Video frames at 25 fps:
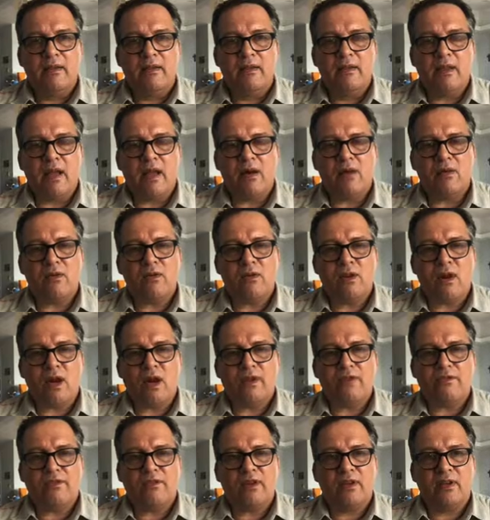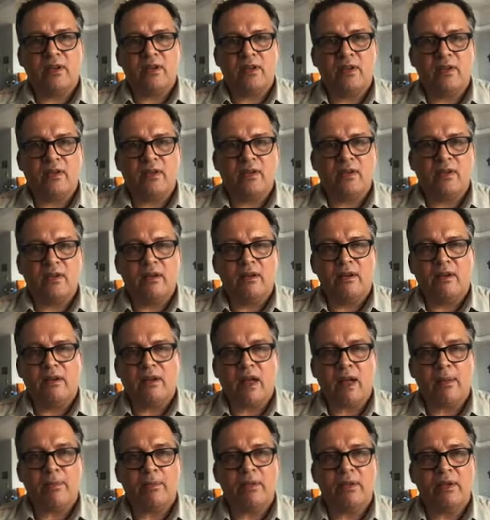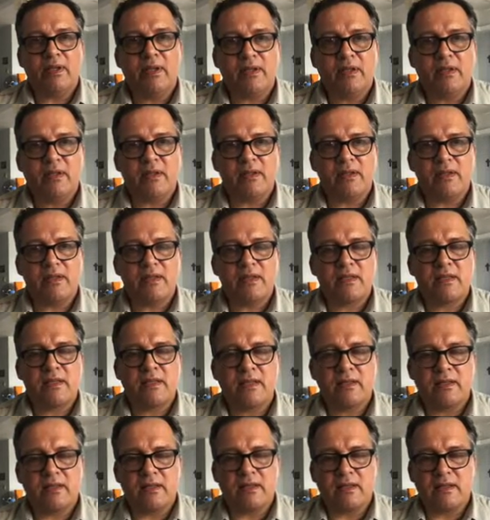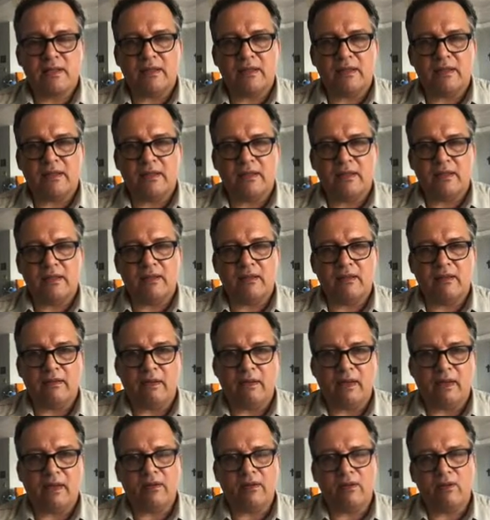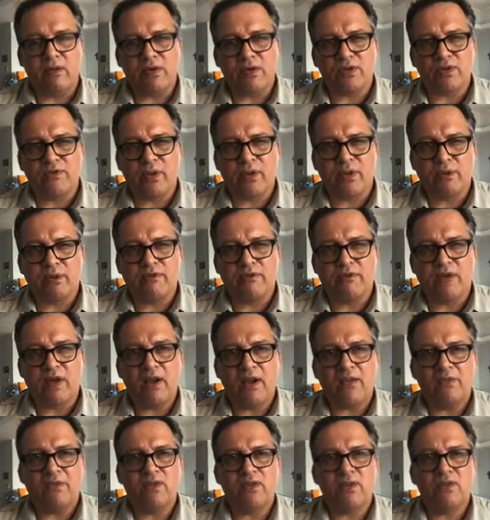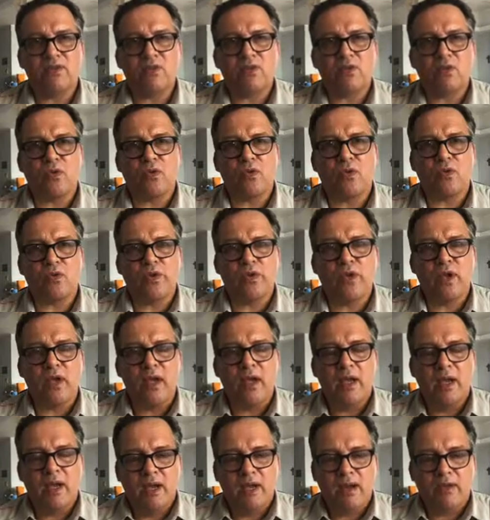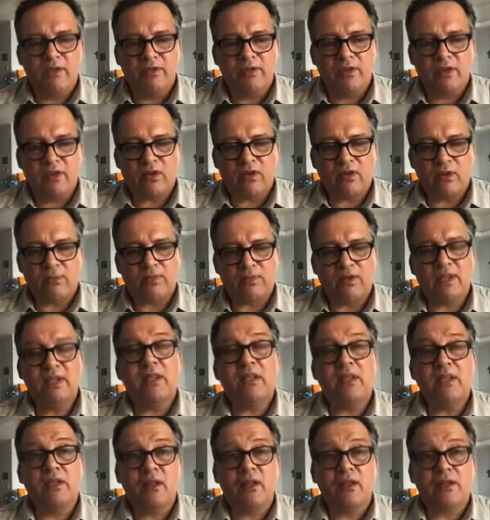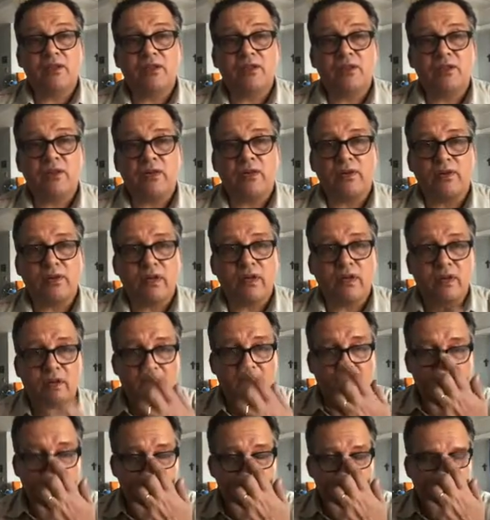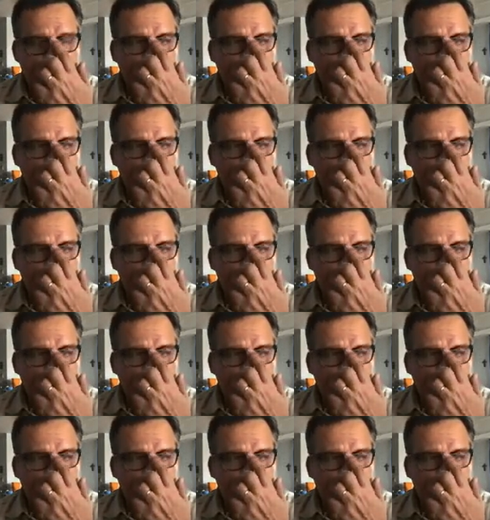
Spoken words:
Now, after a couple of years, he was maybe 5 years old, we completely lost contact.